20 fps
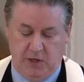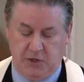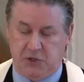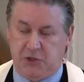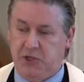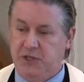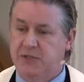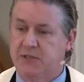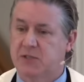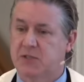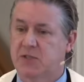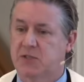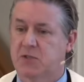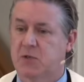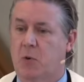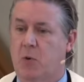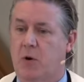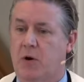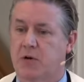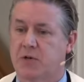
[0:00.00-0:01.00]
Jesus'
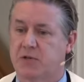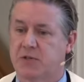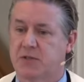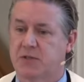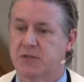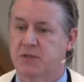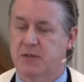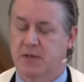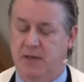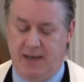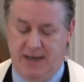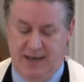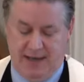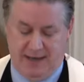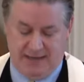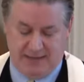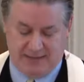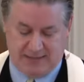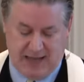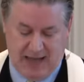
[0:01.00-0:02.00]
source,
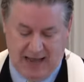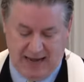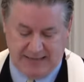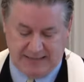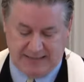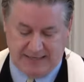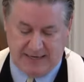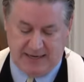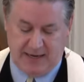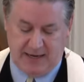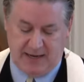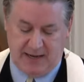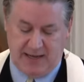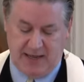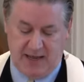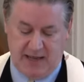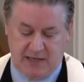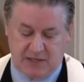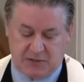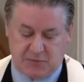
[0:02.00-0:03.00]
his
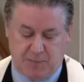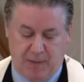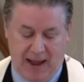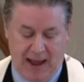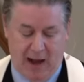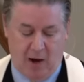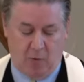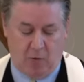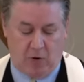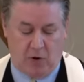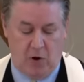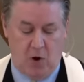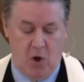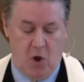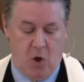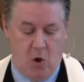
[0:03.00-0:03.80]
identity, his power,